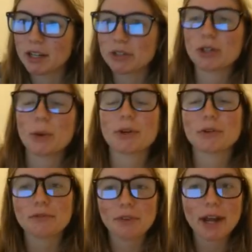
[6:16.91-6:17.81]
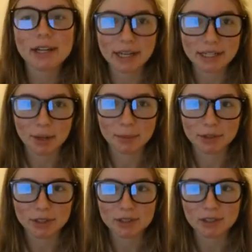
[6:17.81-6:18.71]
so that we could find a
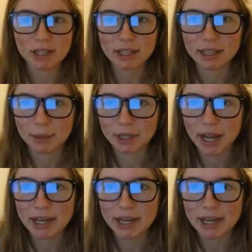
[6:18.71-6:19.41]
number that would